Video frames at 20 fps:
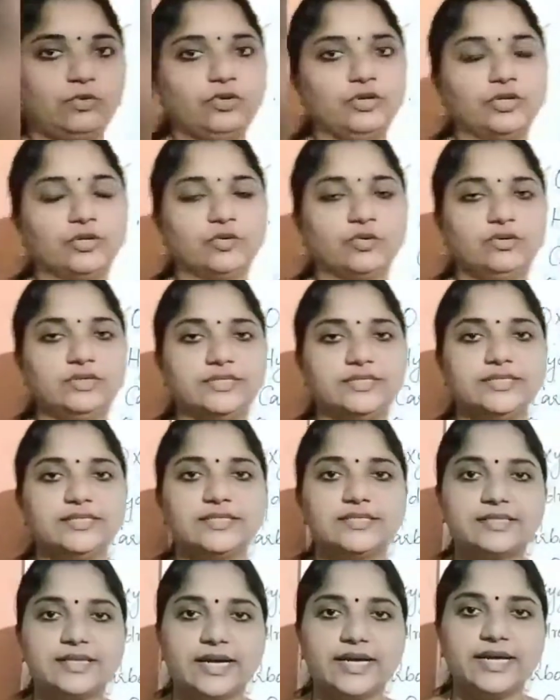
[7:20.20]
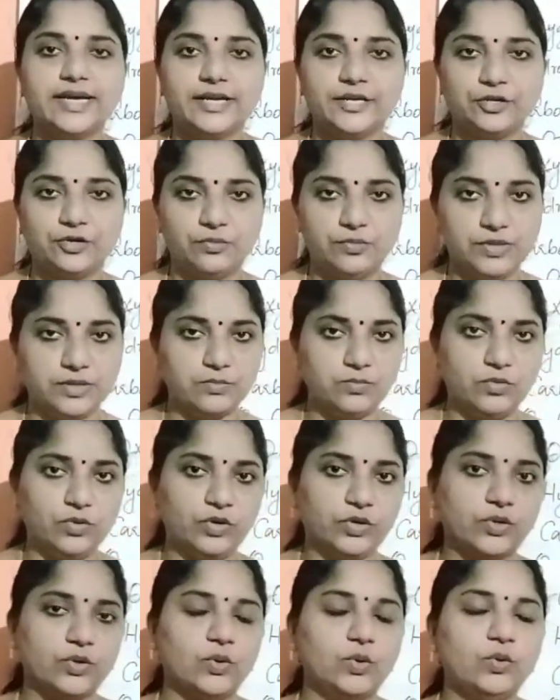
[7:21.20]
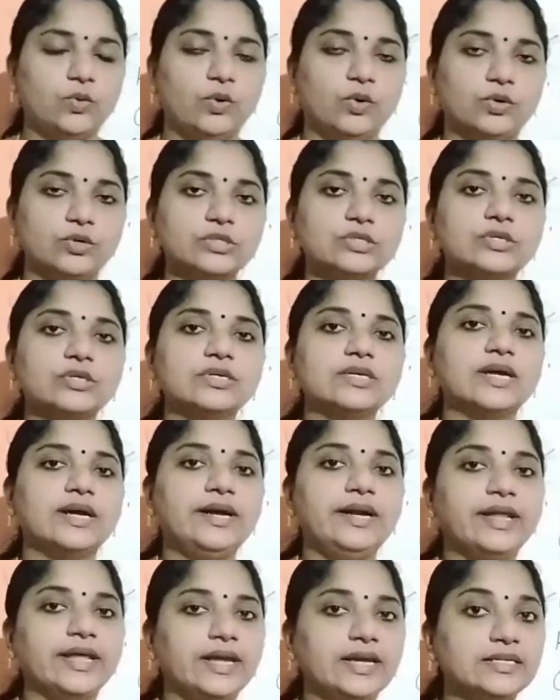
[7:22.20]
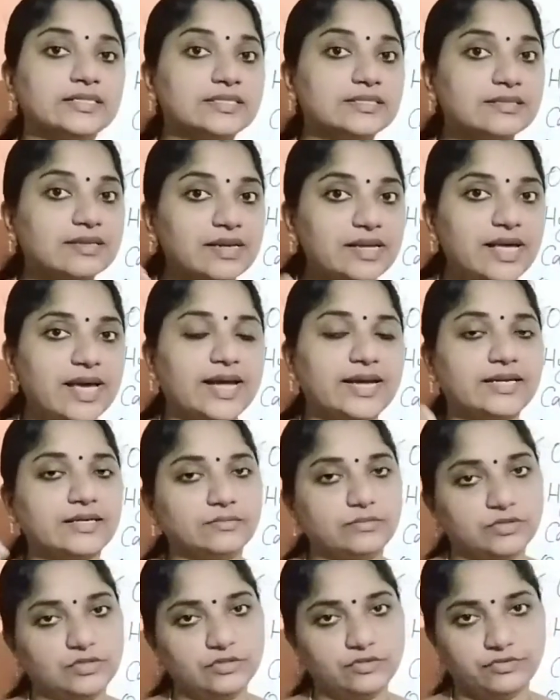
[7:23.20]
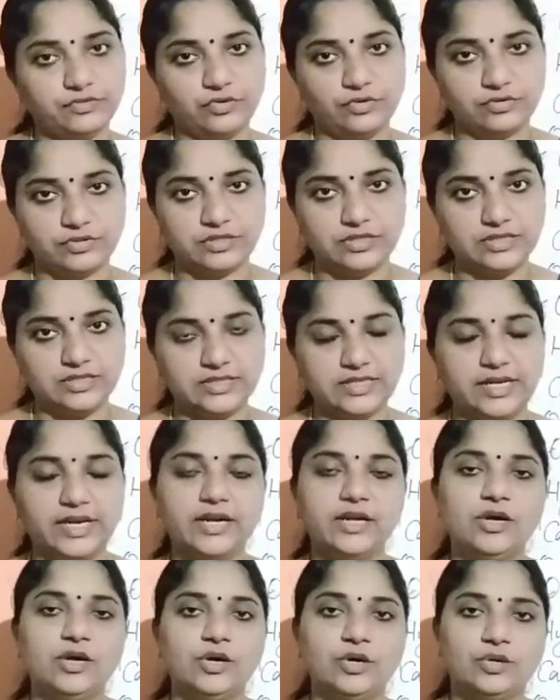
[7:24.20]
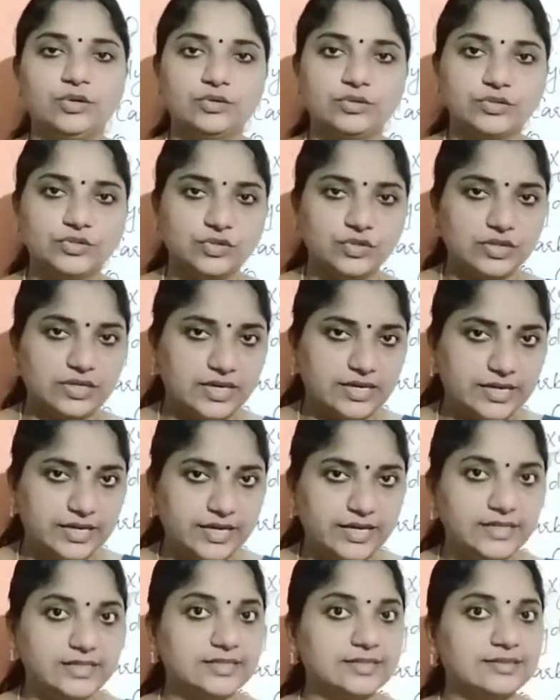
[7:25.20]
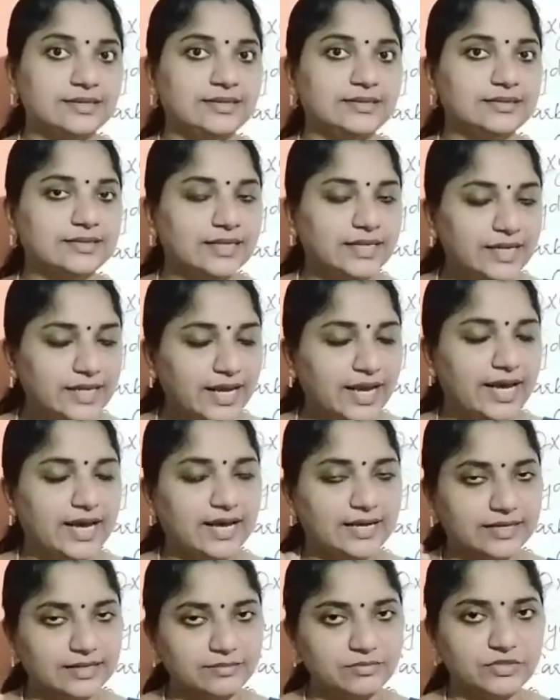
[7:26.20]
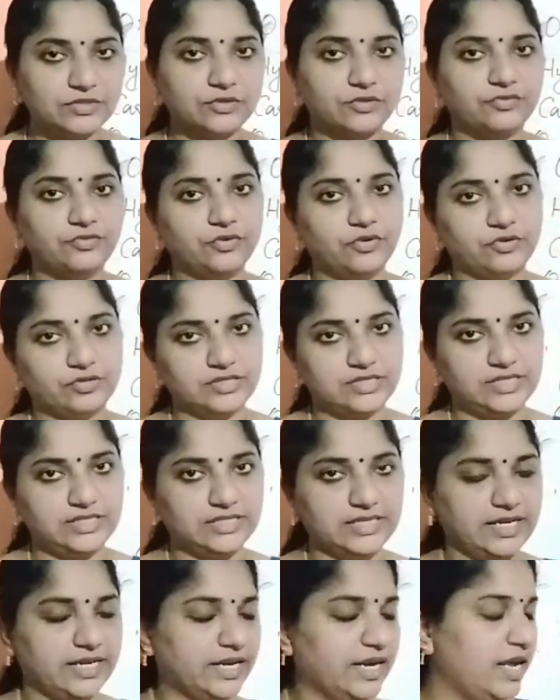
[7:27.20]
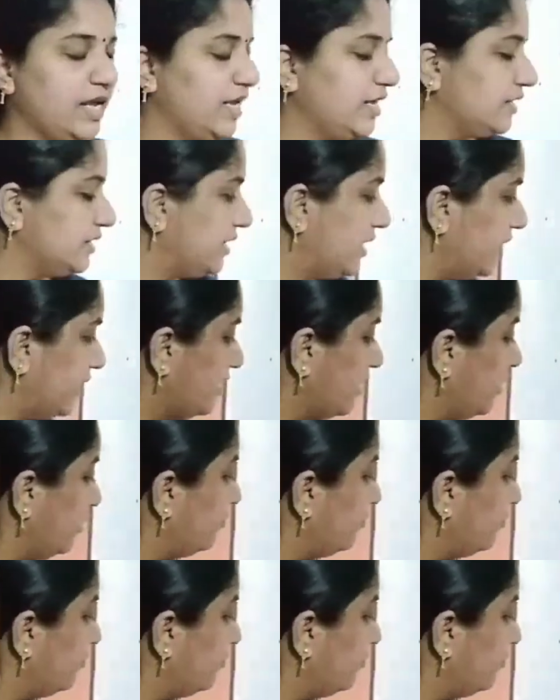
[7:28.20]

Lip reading: molecule. It is triatomic molecule. Ozone contains three atoms of oxygen. Ozone contains three atoms of oxygen. Then